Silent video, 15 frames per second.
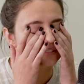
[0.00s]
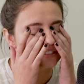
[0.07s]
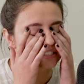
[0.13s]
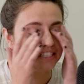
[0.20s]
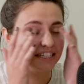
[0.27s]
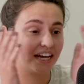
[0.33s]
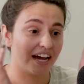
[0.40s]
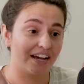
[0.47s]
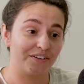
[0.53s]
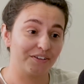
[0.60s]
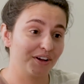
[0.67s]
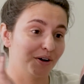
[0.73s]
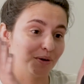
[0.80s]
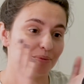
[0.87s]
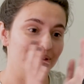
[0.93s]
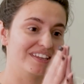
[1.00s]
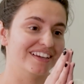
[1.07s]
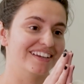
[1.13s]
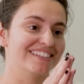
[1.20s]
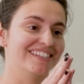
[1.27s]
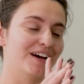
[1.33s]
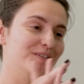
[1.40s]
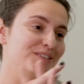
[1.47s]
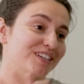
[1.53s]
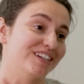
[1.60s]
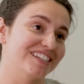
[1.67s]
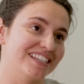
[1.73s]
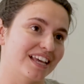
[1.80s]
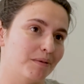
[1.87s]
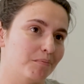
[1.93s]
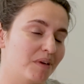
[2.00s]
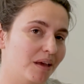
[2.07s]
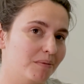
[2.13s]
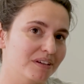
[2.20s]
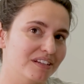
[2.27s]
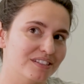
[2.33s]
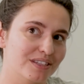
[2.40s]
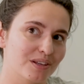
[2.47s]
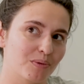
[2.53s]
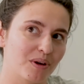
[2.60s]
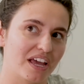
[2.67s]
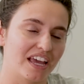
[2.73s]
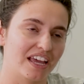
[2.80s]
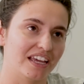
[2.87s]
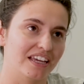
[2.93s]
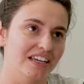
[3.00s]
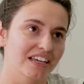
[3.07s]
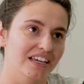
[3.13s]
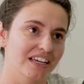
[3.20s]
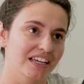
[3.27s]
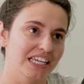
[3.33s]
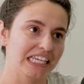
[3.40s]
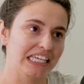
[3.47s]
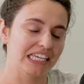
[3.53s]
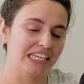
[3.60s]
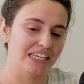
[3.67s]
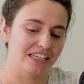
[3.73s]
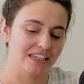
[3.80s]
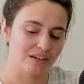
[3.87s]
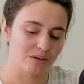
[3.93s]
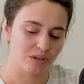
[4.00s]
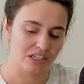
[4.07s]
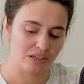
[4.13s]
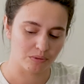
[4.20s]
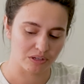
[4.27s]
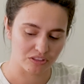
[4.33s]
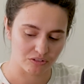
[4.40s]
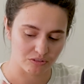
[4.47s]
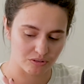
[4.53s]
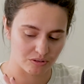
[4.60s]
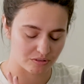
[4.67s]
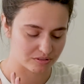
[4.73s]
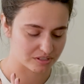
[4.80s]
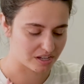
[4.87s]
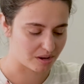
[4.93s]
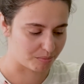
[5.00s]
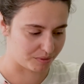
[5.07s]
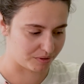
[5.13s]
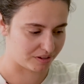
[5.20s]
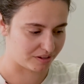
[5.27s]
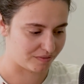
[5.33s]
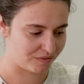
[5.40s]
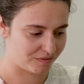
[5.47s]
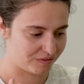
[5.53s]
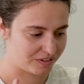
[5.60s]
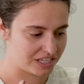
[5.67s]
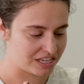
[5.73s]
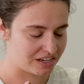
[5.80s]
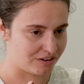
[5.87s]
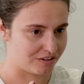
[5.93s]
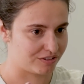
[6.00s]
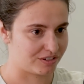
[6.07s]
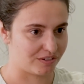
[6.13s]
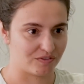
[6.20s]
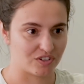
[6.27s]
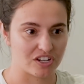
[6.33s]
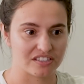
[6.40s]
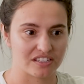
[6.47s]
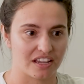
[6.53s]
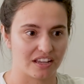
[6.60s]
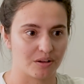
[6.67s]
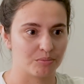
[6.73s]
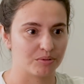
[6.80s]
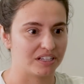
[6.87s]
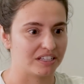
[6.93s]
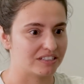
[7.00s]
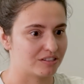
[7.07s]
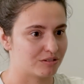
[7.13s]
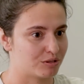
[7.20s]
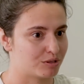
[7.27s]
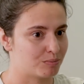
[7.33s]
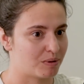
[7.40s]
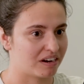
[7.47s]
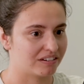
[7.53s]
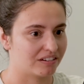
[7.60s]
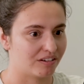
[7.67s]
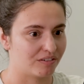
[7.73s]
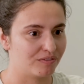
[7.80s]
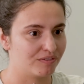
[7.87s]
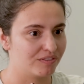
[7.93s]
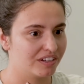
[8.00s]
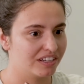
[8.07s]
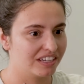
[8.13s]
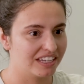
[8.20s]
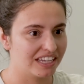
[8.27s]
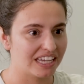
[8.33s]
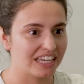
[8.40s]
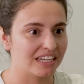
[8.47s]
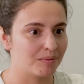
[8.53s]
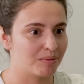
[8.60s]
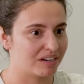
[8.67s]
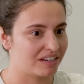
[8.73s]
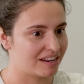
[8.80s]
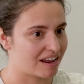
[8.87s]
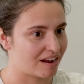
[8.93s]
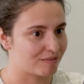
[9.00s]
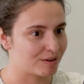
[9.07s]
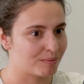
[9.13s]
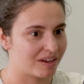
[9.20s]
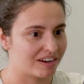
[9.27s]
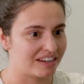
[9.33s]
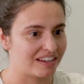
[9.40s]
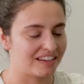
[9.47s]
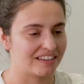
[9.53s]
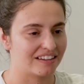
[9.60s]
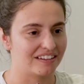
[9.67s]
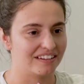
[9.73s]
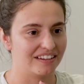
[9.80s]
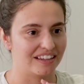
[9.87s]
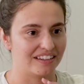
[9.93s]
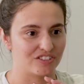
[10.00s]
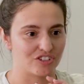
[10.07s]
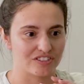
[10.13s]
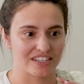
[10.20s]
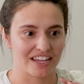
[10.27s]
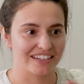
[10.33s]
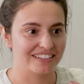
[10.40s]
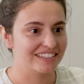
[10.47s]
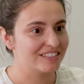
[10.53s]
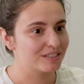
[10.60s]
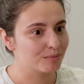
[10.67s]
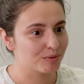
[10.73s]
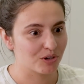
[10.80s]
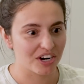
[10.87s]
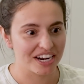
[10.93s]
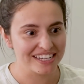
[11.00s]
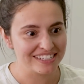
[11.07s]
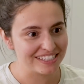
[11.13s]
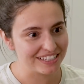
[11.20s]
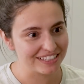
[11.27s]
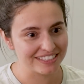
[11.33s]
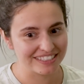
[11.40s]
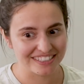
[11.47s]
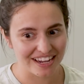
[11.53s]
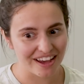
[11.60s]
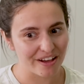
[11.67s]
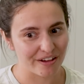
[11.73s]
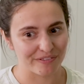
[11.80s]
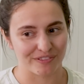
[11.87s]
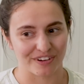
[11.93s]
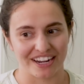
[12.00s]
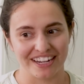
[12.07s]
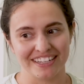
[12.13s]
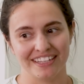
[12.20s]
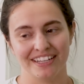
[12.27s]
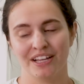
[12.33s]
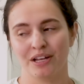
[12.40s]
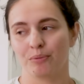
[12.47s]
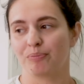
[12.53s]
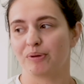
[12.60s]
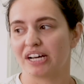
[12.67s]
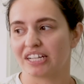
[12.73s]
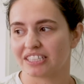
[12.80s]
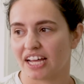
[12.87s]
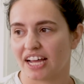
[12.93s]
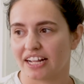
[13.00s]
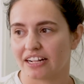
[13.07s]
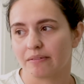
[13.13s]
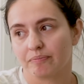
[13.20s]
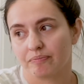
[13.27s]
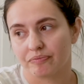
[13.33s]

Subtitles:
see, I don't know, because I was going to say maybe it's the way he went through those couple of years of just like complete disrespect of anybody and everybody and just like did some crazy stuff, right? But like,